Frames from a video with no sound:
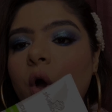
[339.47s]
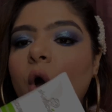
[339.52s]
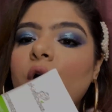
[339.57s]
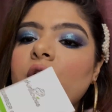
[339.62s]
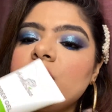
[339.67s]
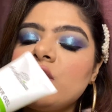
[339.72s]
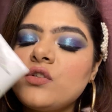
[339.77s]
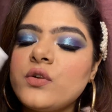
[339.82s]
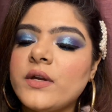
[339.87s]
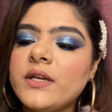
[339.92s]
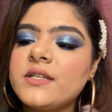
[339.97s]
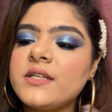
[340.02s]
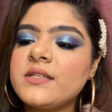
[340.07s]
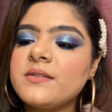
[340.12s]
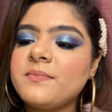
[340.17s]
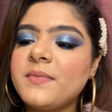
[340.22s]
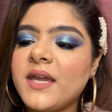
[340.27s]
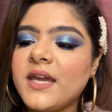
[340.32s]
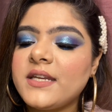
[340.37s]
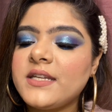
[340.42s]
Also, it
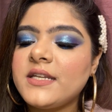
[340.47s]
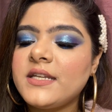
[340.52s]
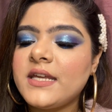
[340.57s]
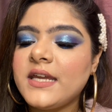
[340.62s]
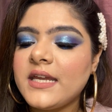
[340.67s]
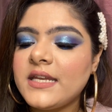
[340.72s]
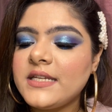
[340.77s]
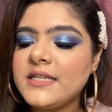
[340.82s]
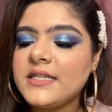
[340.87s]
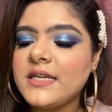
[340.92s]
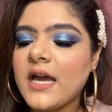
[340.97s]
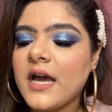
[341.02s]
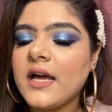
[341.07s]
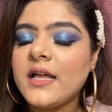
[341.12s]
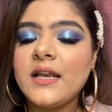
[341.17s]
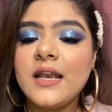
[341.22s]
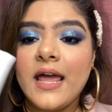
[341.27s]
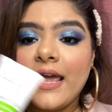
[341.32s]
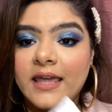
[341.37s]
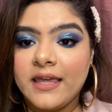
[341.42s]
is made in
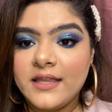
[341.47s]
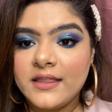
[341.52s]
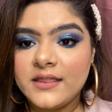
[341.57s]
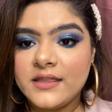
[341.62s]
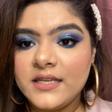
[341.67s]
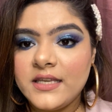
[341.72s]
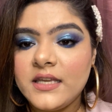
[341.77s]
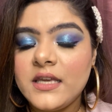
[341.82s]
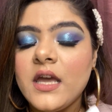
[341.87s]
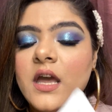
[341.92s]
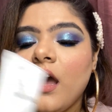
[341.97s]
India, like the